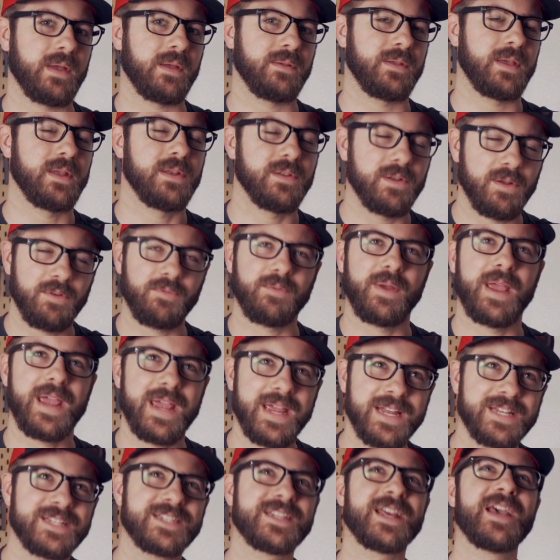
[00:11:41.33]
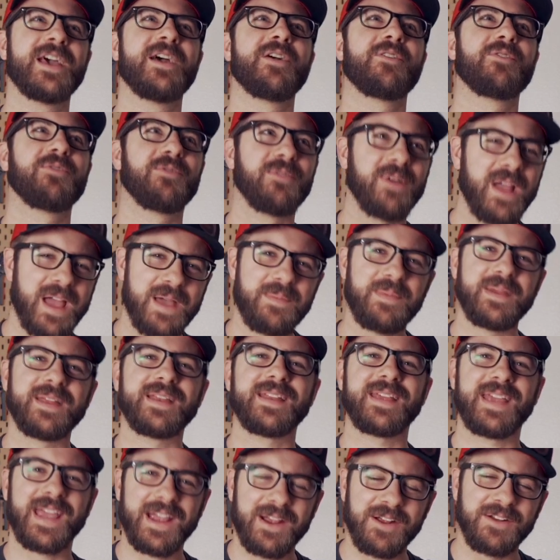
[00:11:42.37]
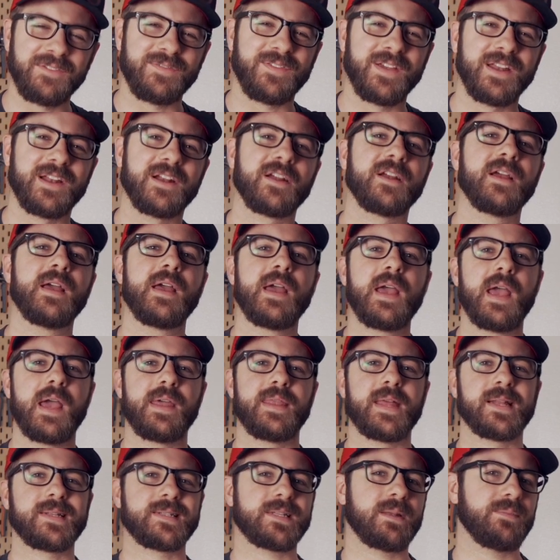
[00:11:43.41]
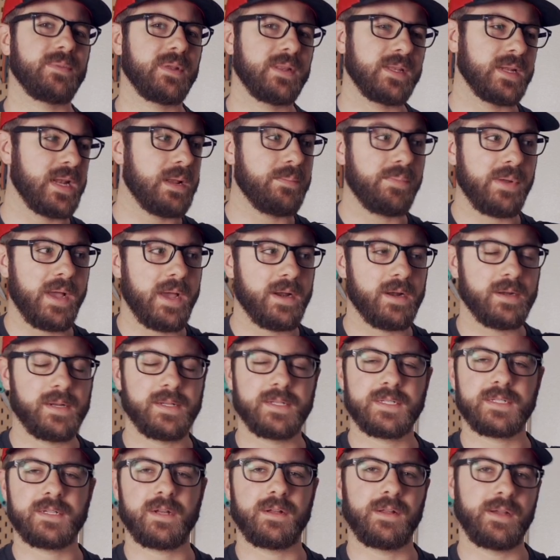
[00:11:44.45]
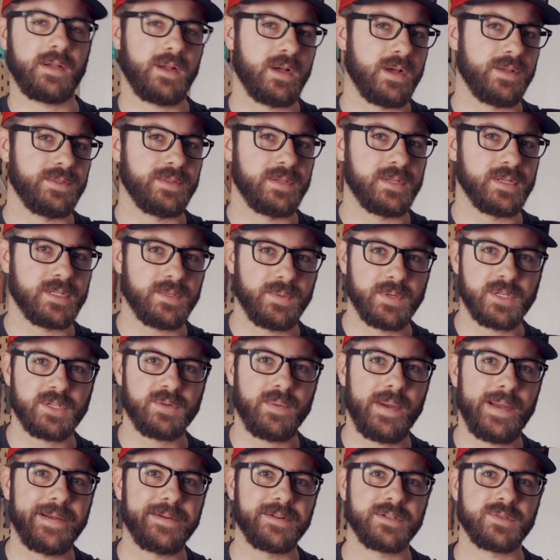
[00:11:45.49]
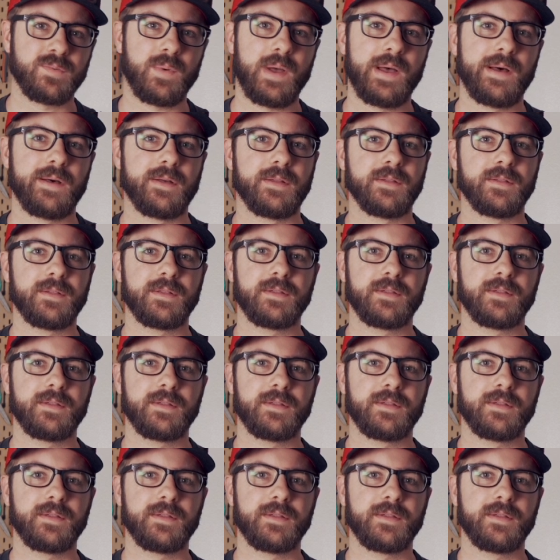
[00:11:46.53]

Enraged Rabbit Carrot Feeder, and that's something that I plan on installing on the Switchwire as well.